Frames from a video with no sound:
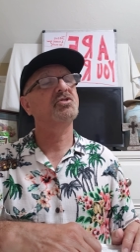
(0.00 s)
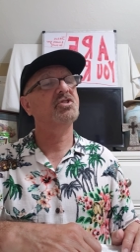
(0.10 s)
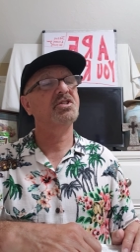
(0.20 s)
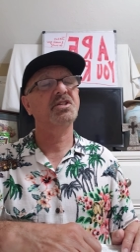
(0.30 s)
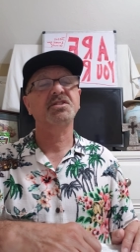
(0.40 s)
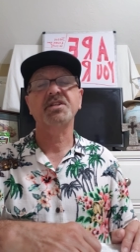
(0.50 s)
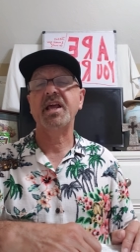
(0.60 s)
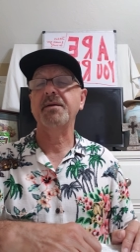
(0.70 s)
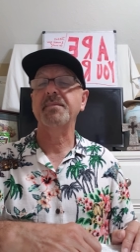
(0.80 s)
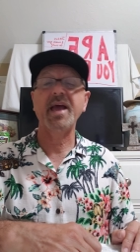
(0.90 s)
In Jesus'
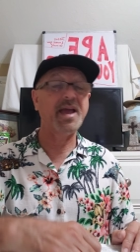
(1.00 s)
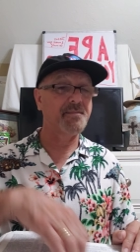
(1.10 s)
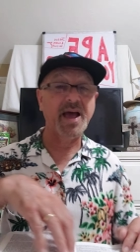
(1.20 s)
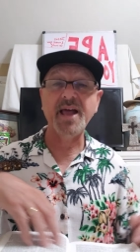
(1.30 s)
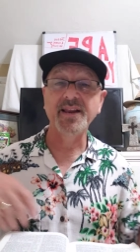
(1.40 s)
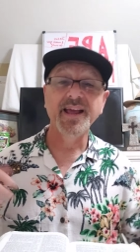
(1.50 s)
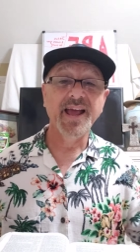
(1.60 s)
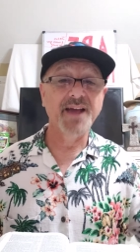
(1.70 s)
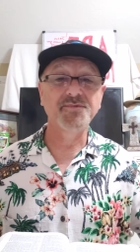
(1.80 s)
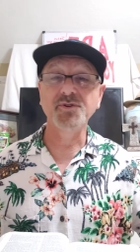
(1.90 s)
name, amen.
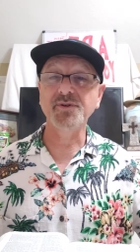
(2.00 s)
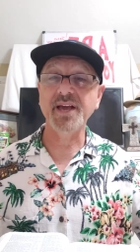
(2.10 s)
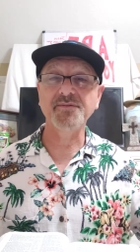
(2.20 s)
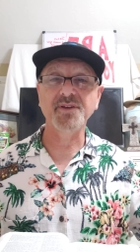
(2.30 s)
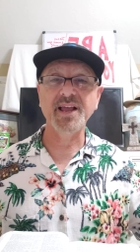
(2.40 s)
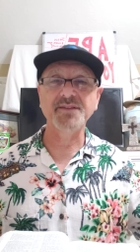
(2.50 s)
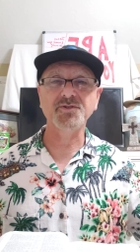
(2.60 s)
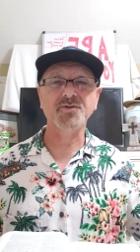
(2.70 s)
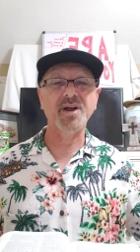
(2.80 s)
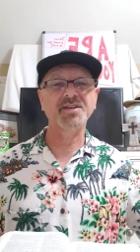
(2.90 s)
If you gave your life
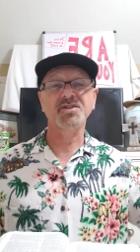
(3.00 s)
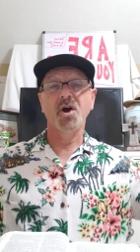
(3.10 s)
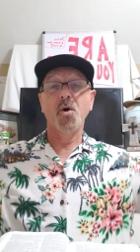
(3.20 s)
to Christ,